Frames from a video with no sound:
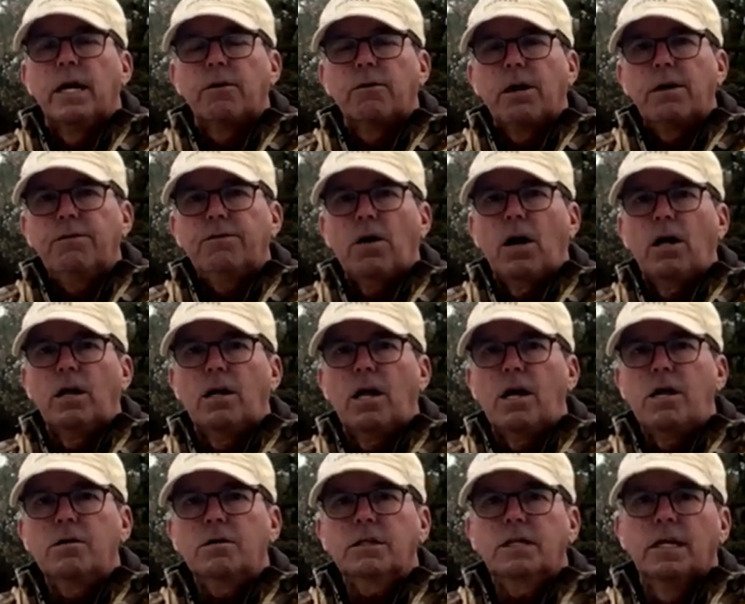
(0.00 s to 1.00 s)
Anyway, follow
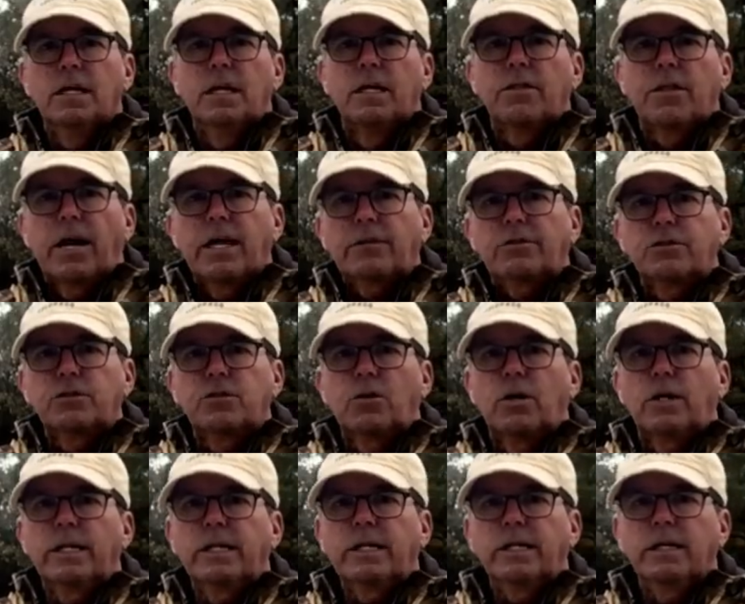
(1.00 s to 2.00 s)
along. Thanks for
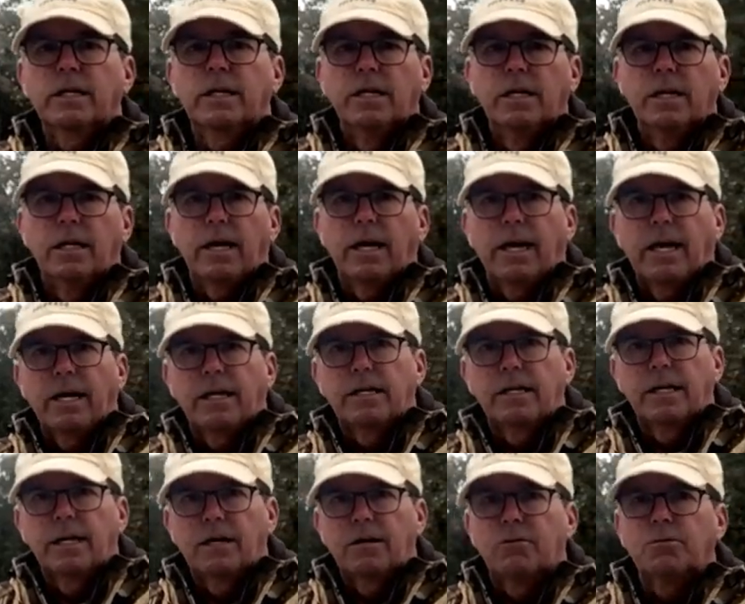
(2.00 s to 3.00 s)
joining,
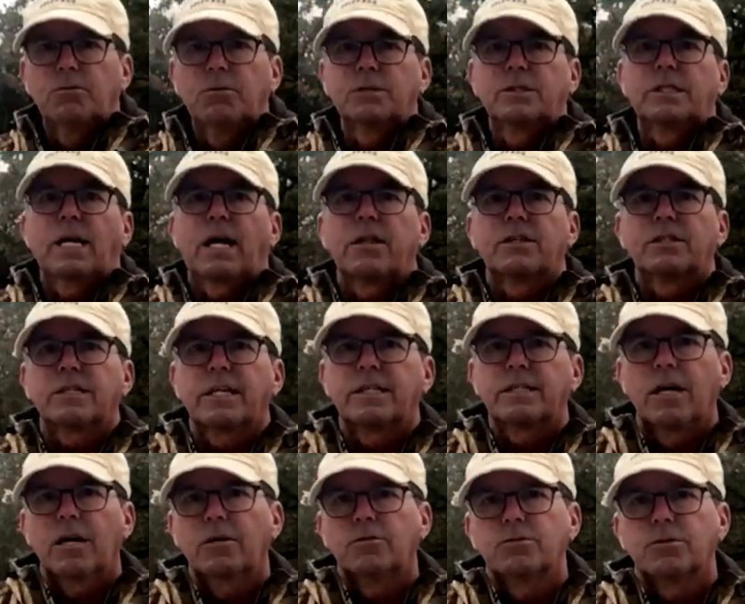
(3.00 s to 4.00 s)
and uh, we'll see how this
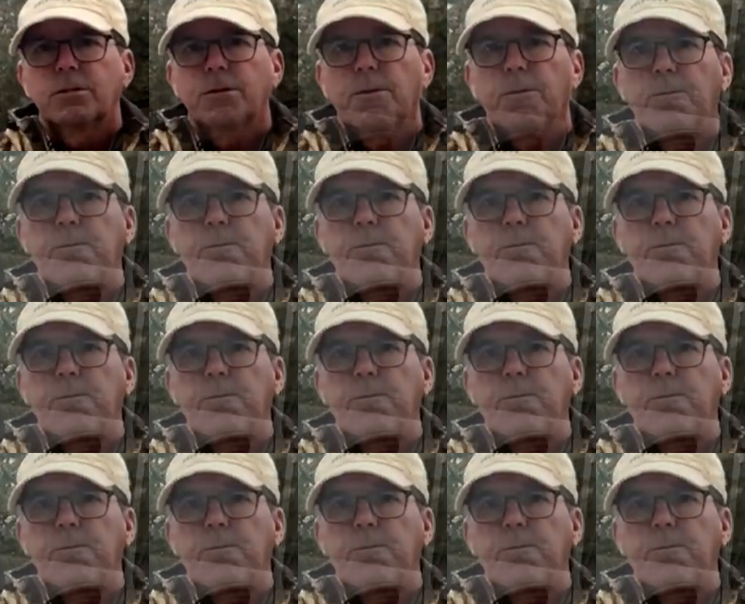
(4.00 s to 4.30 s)
thing goes.